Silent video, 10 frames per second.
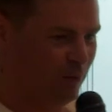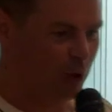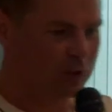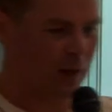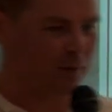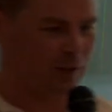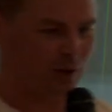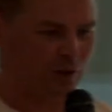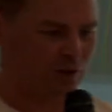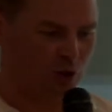do something
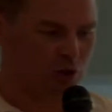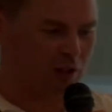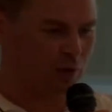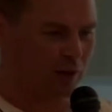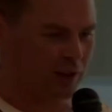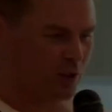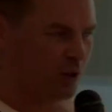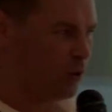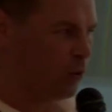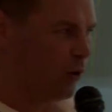on social network. Is
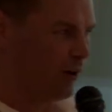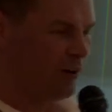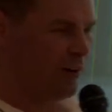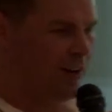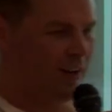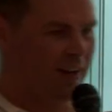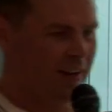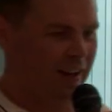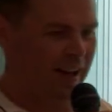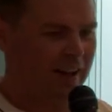going to work.
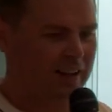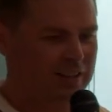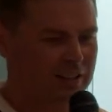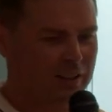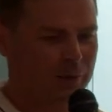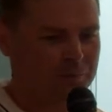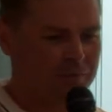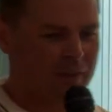And the